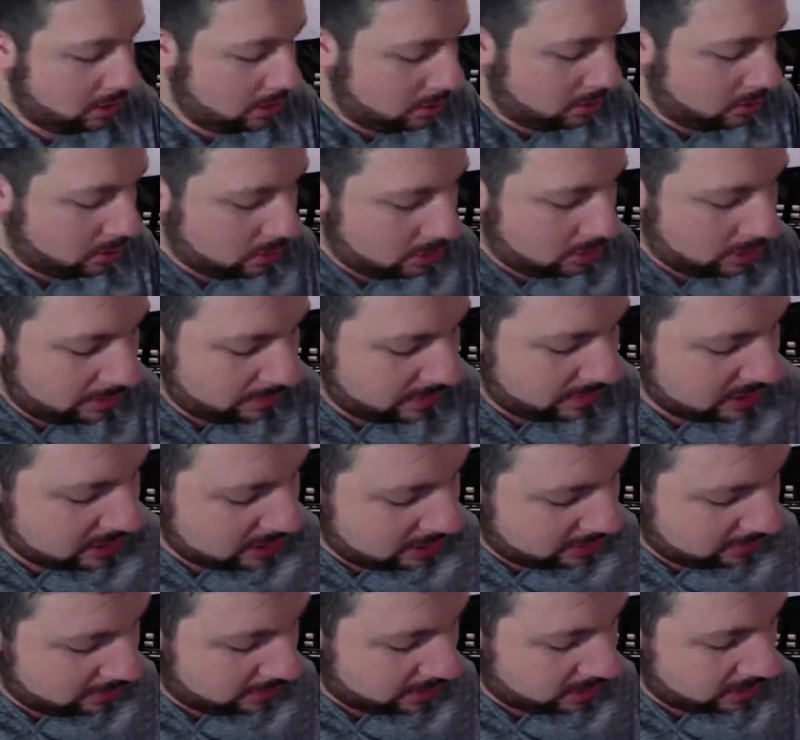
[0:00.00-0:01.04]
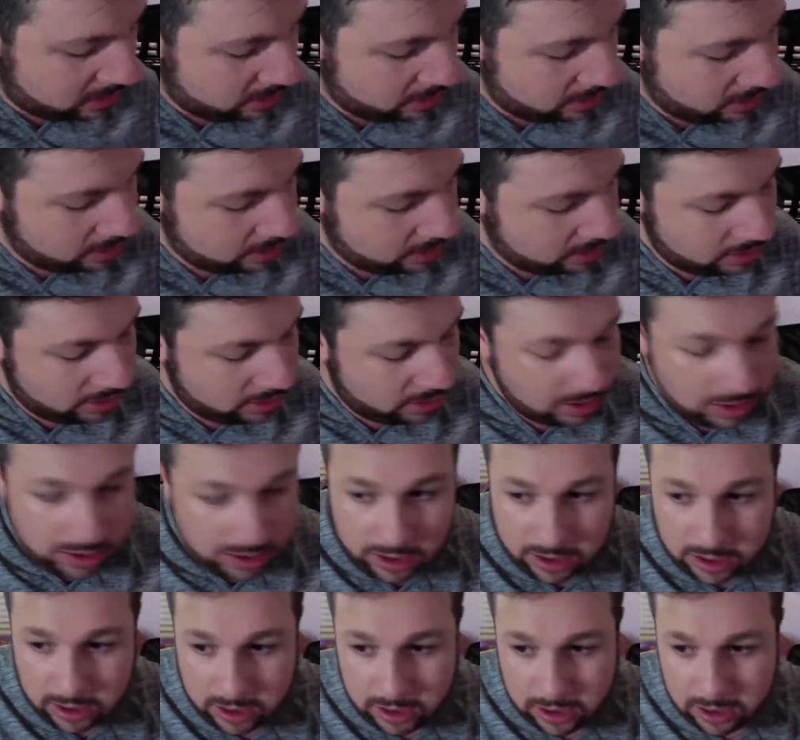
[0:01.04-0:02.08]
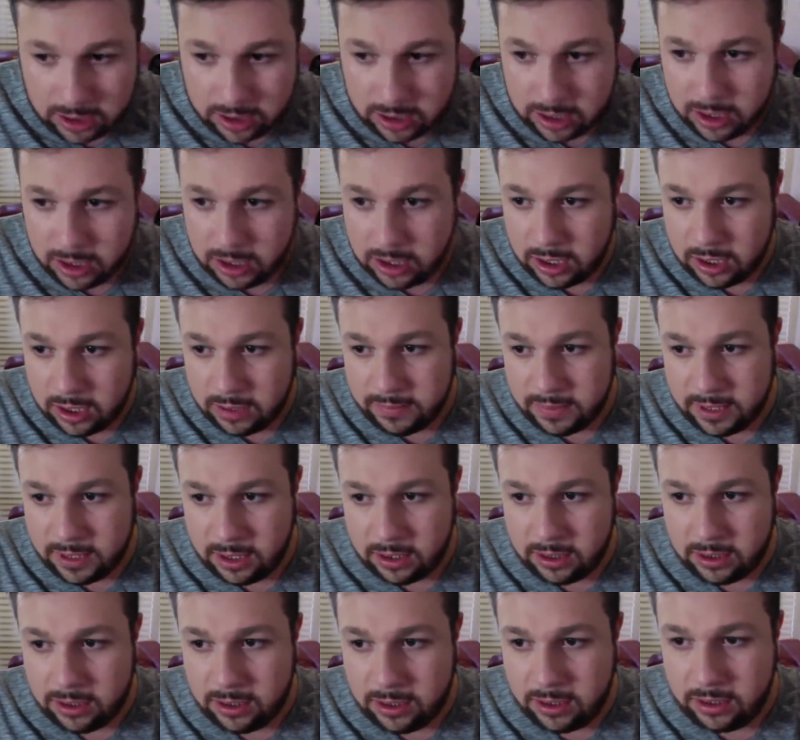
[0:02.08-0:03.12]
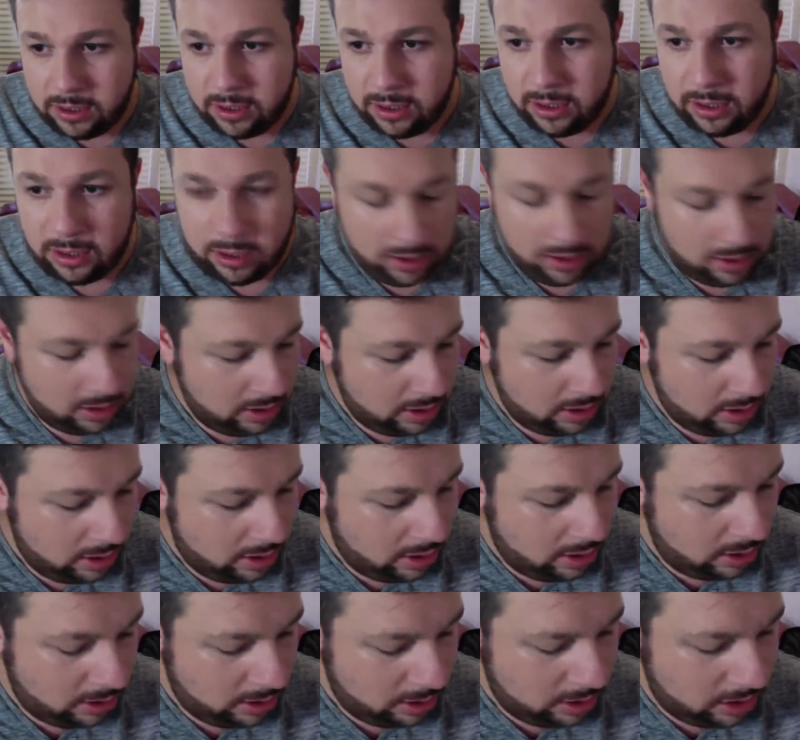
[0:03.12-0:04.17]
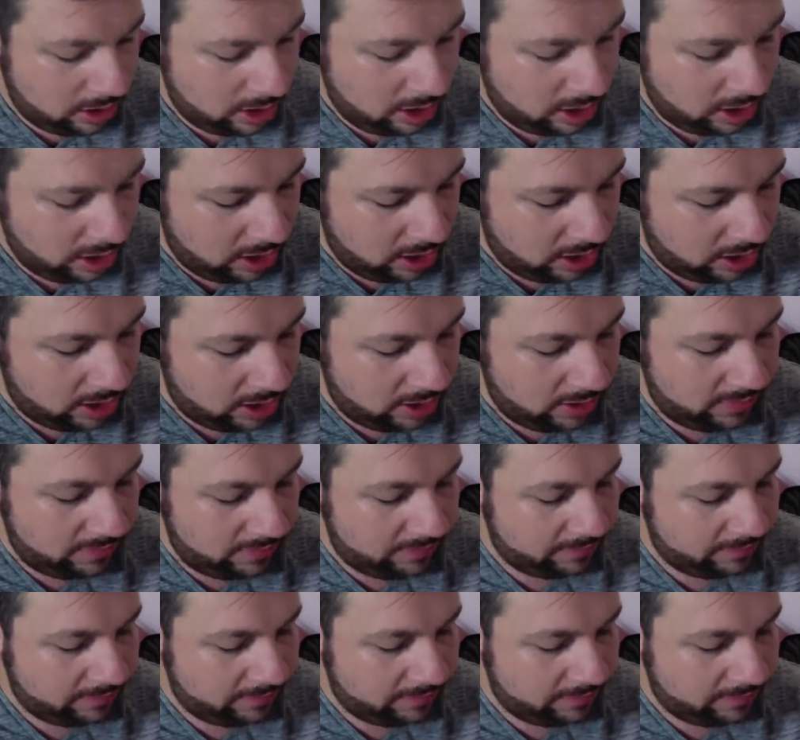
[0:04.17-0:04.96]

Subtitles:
Hold on, let me see if I can. Okay.